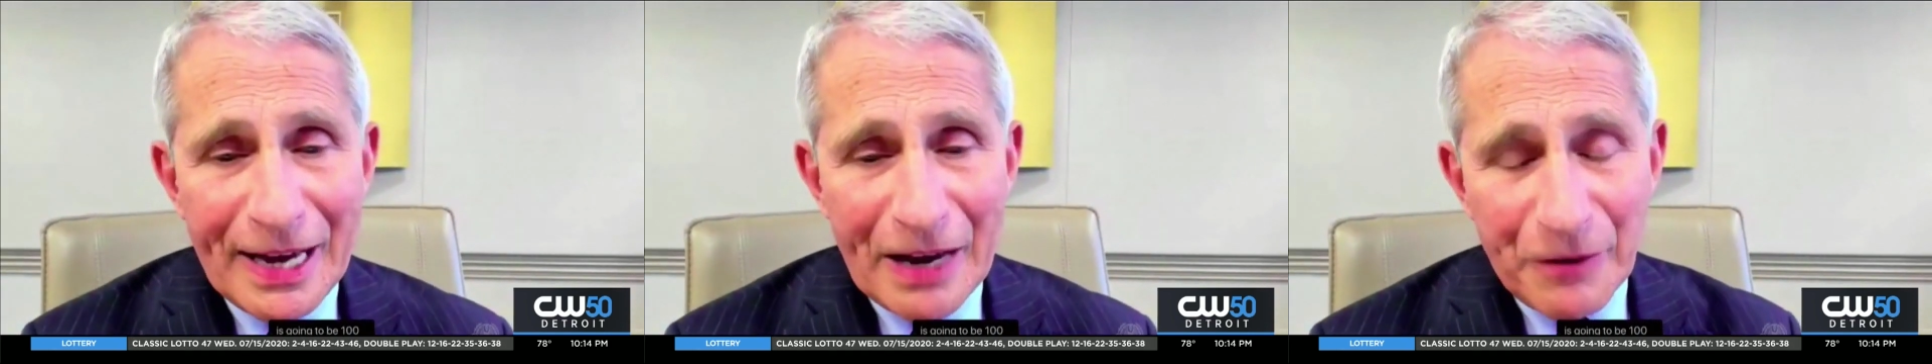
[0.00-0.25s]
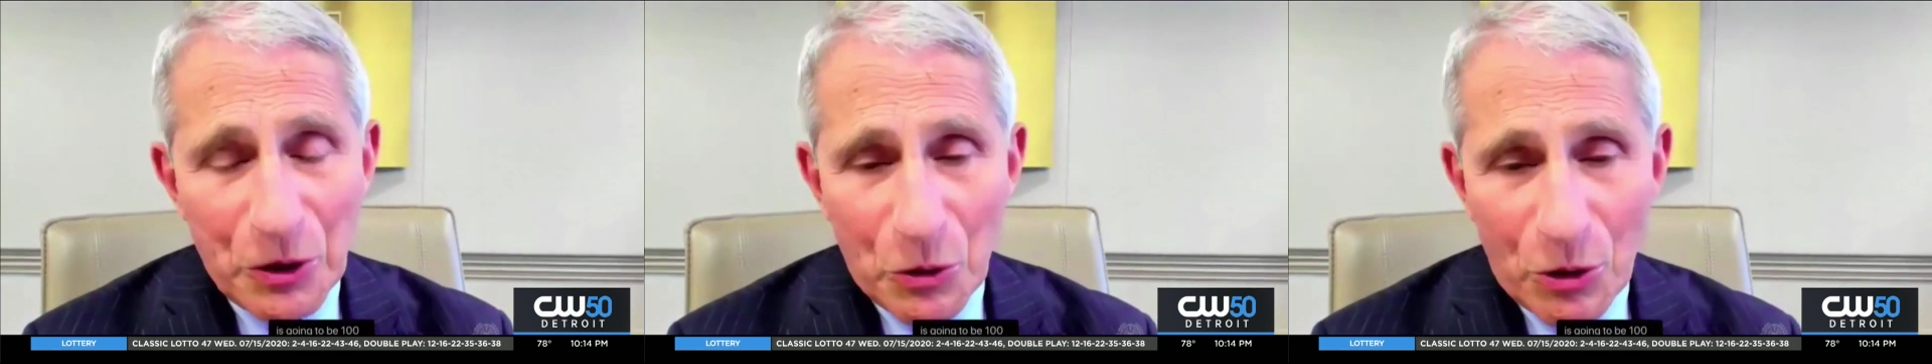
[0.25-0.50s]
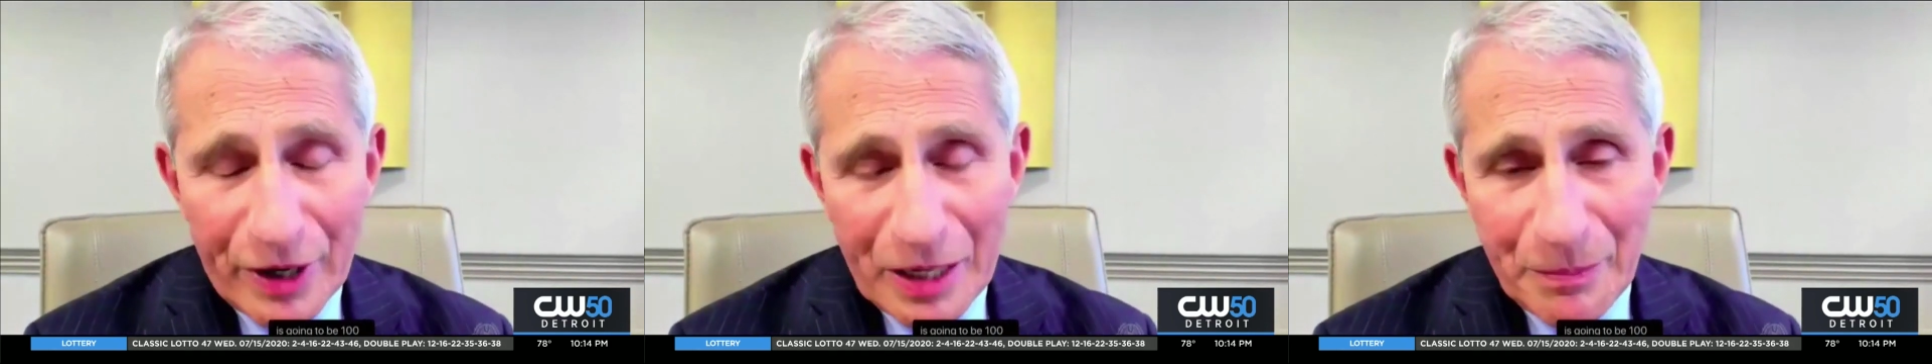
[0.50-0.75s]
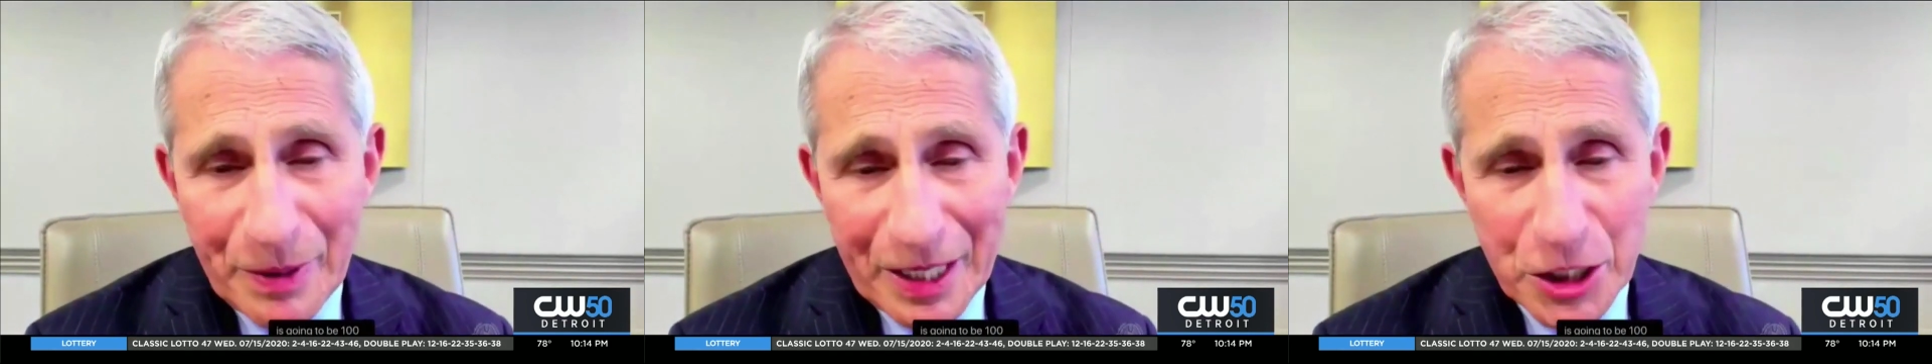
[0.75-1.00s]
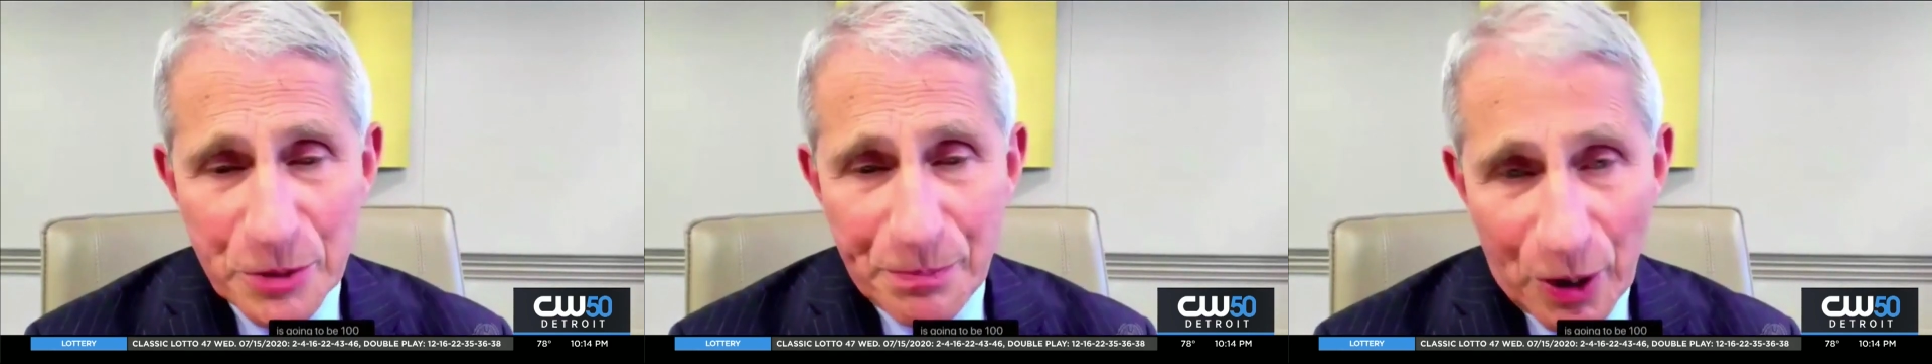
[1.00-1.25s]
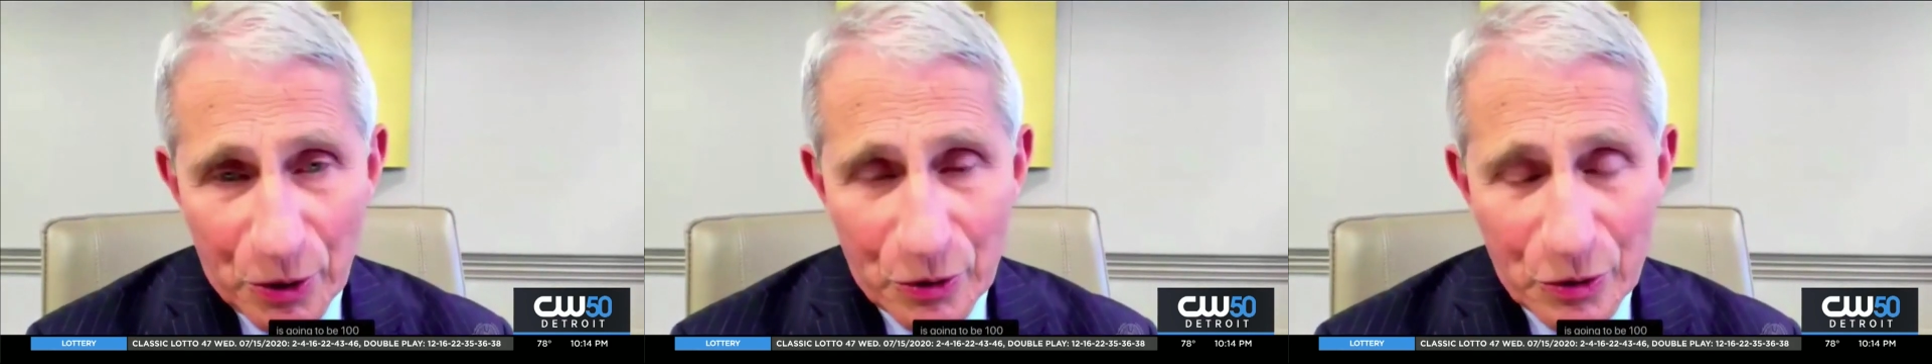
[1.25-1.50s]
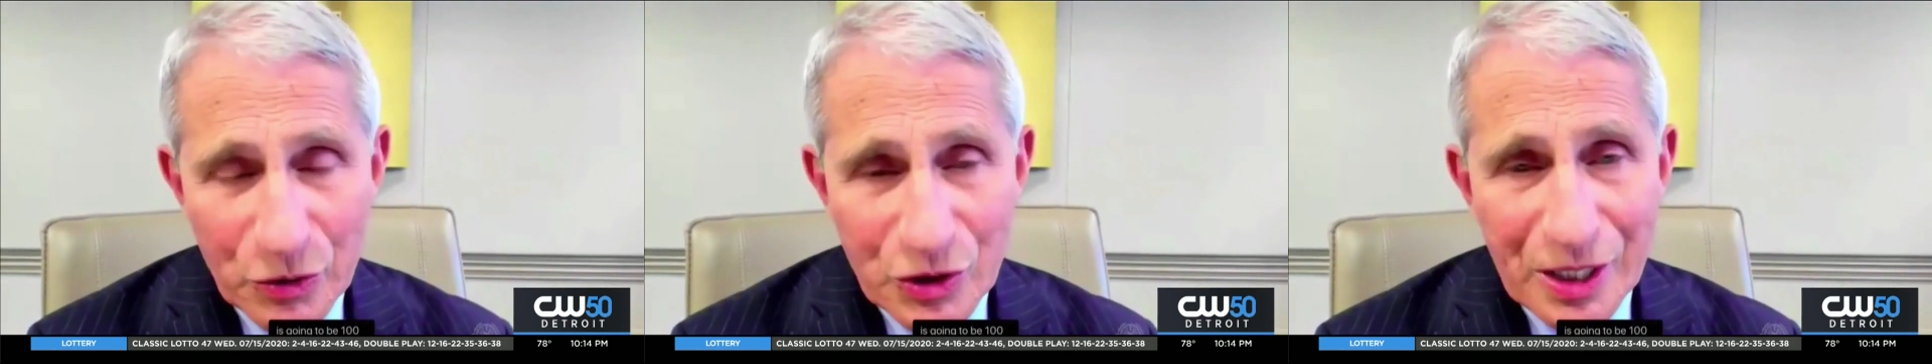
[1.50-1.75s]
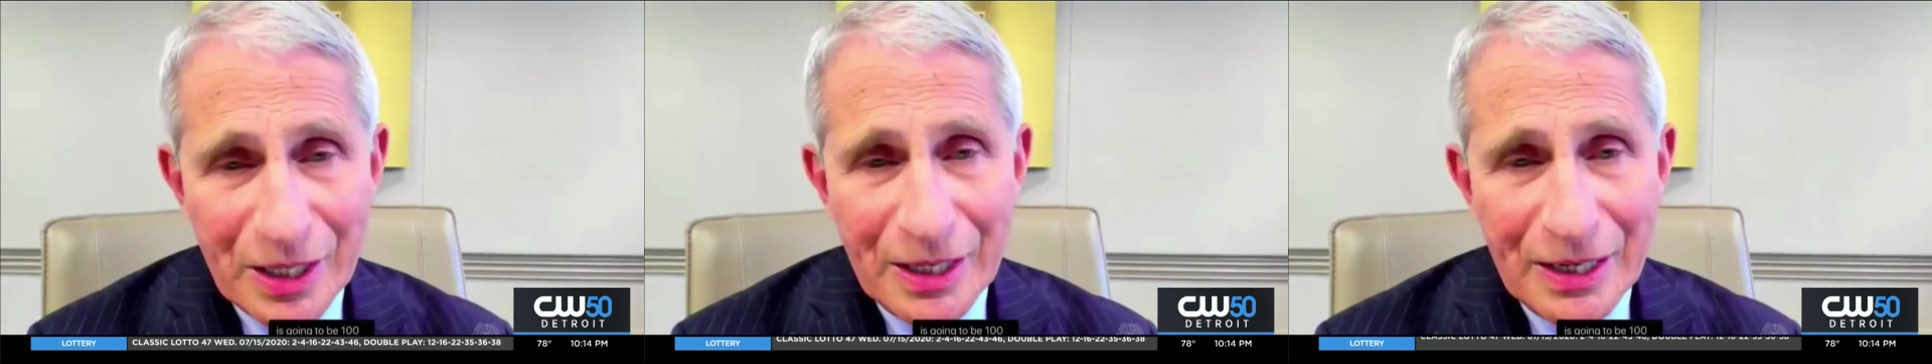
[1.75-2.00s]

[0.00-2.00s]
having already been exposed